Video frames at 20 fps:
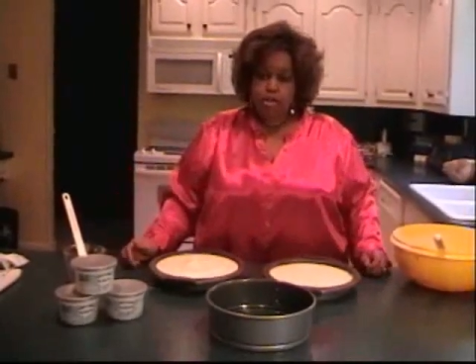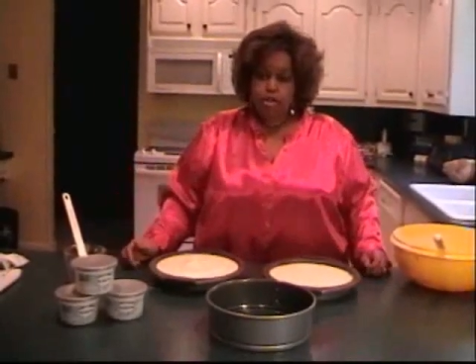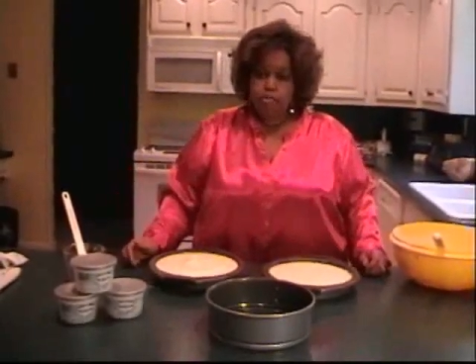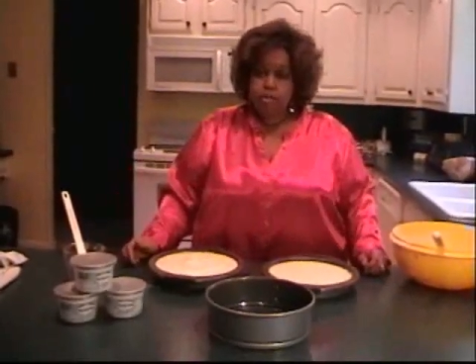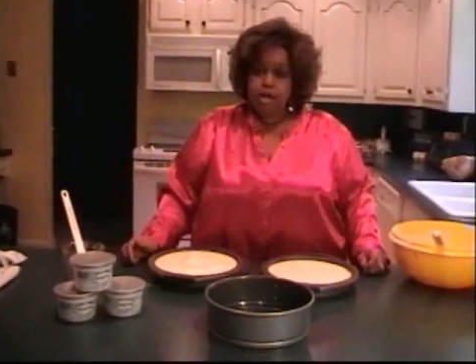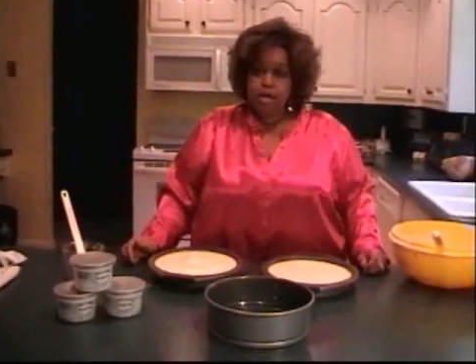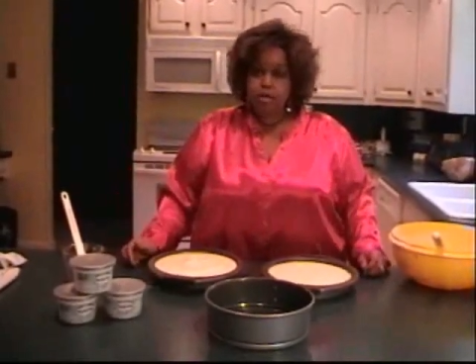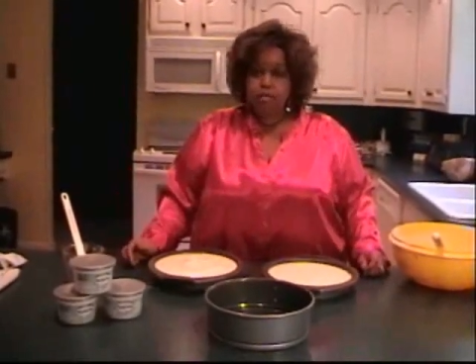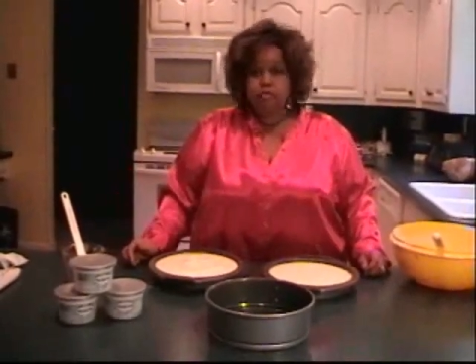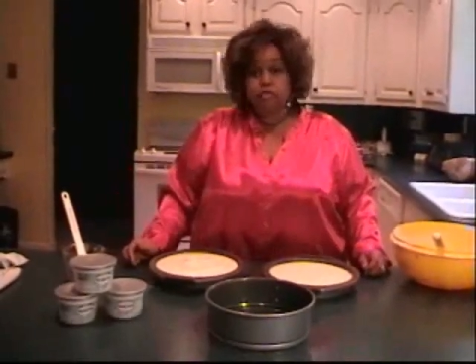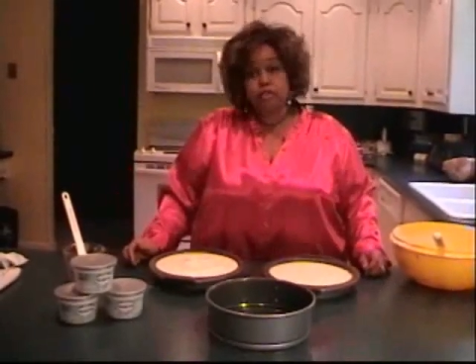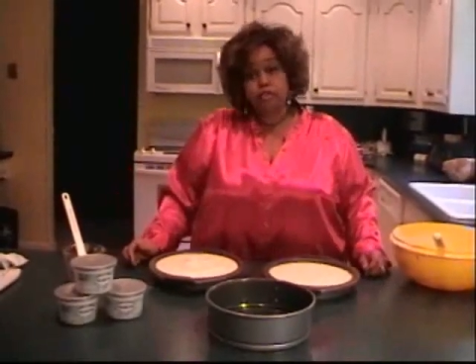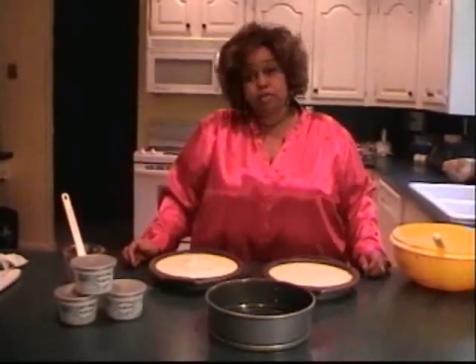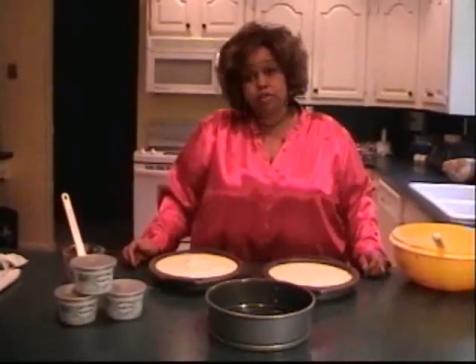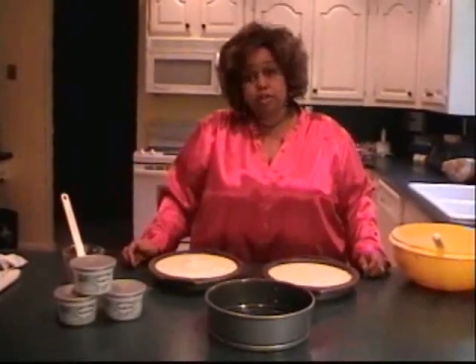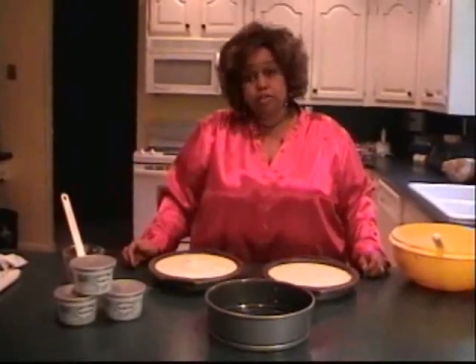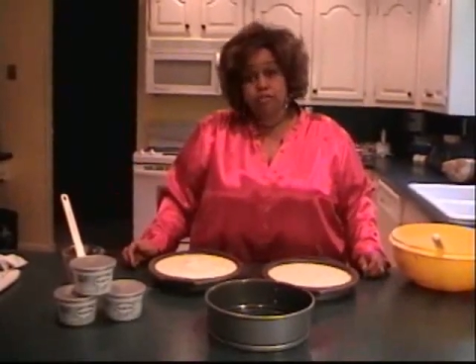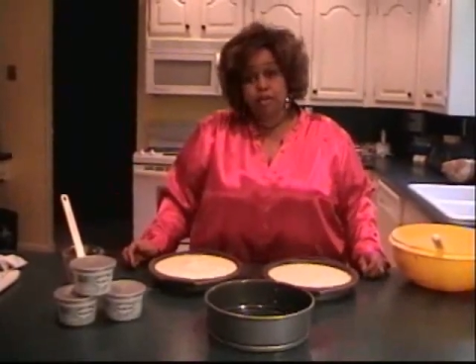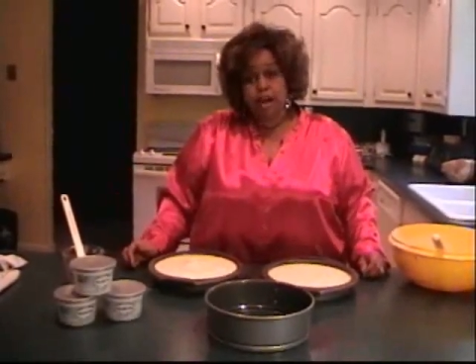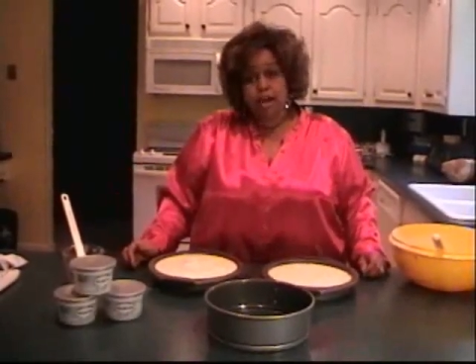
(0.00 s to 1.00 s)
to bake them for
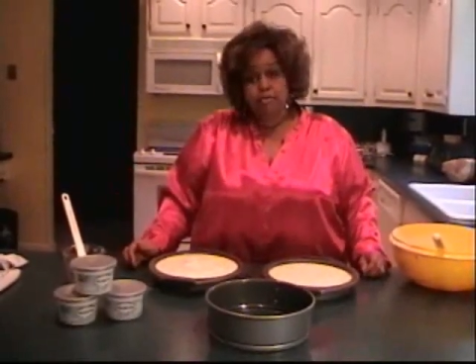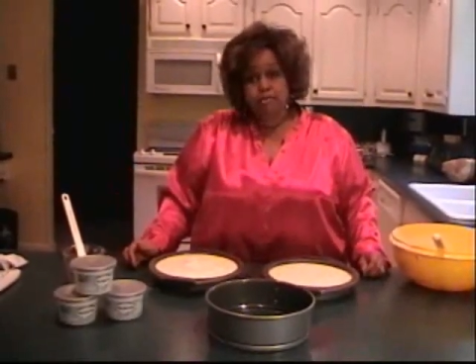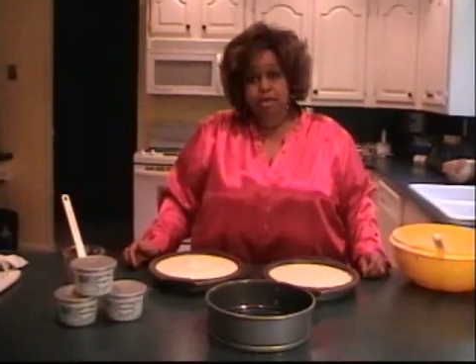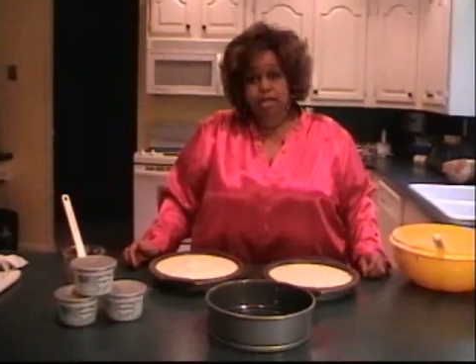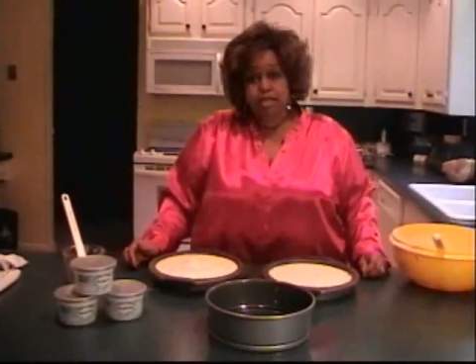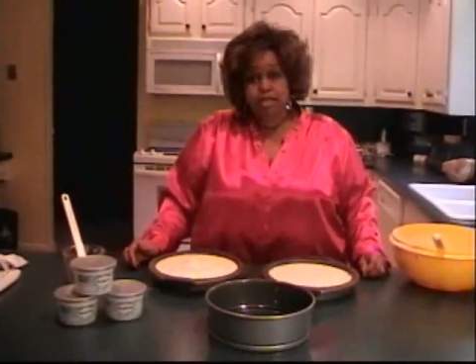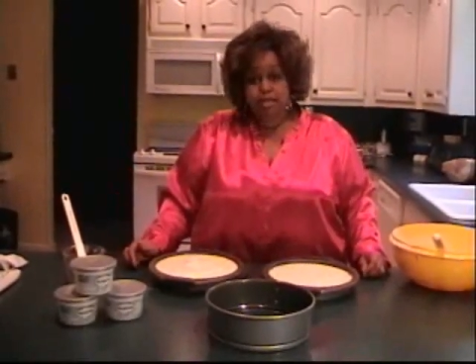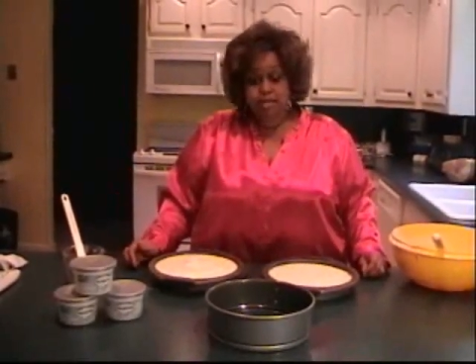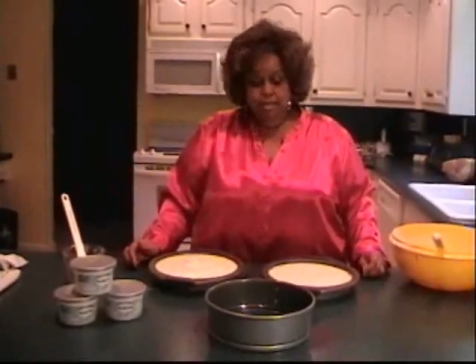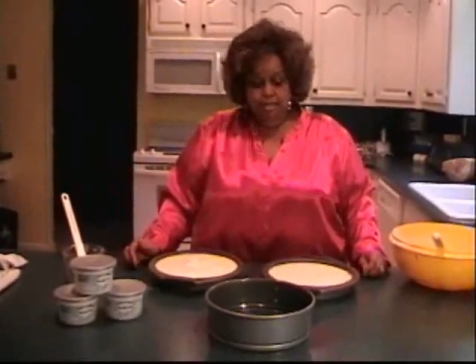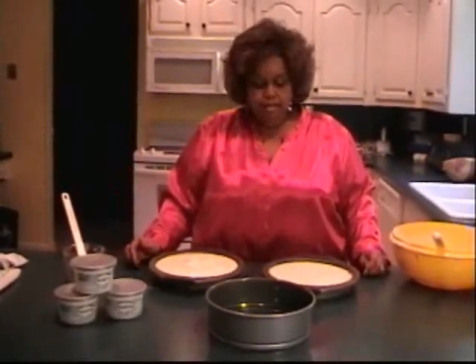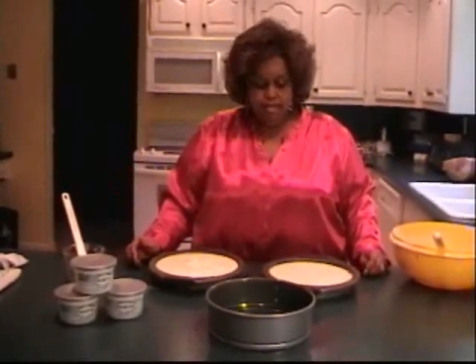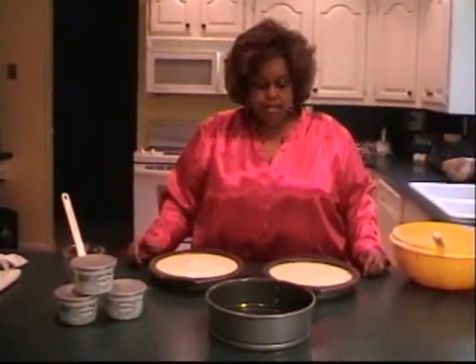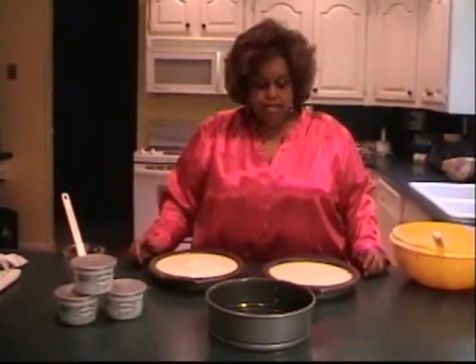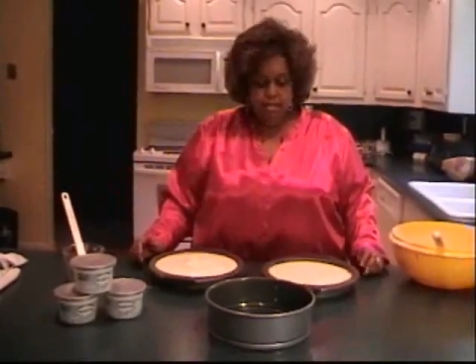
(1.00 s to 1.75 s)
35 minutes,